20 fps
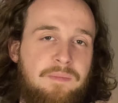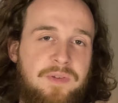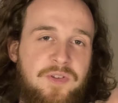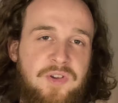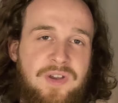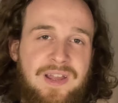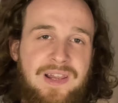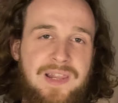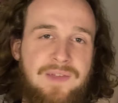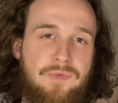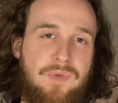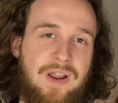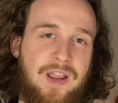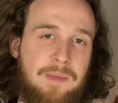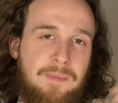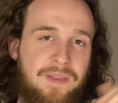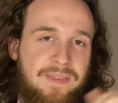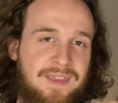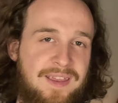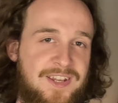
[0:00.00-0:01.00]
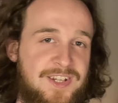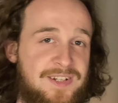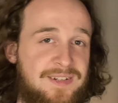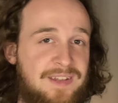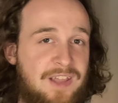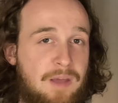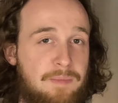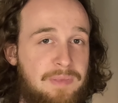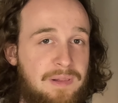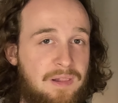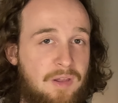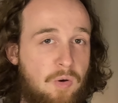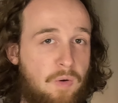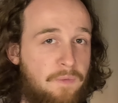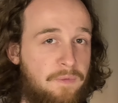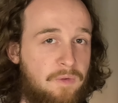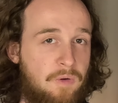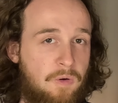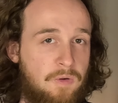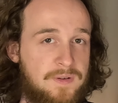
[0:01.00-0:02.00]
But you can leave a recommendation down below,
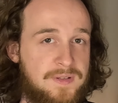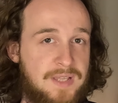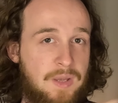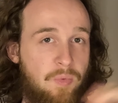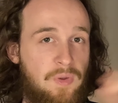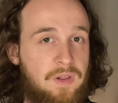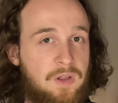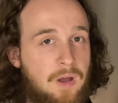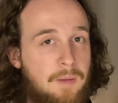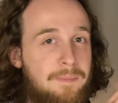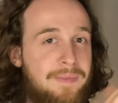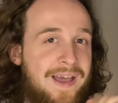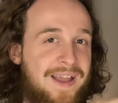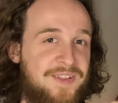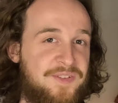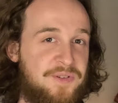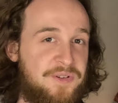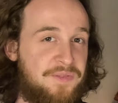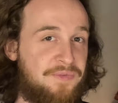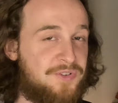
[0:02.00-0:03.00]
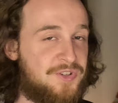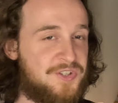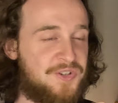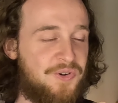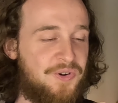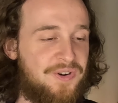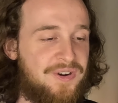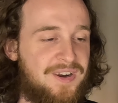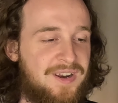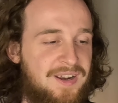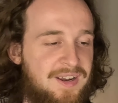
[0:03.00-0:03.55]
of course. I will come back to it for sure.